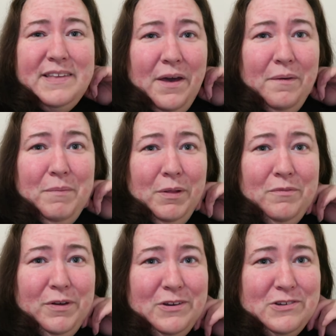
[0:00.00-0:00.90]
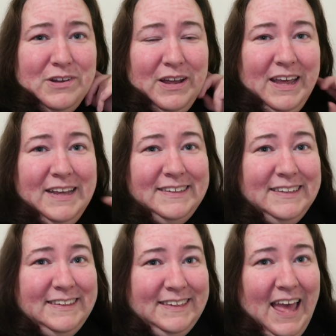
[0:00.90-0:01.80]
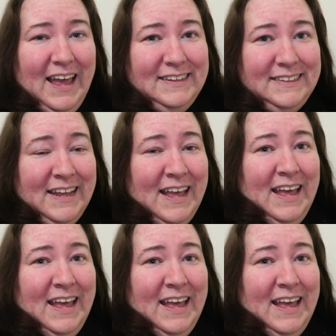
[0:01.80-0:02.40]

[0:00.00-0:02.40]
So Moulin Rouge is set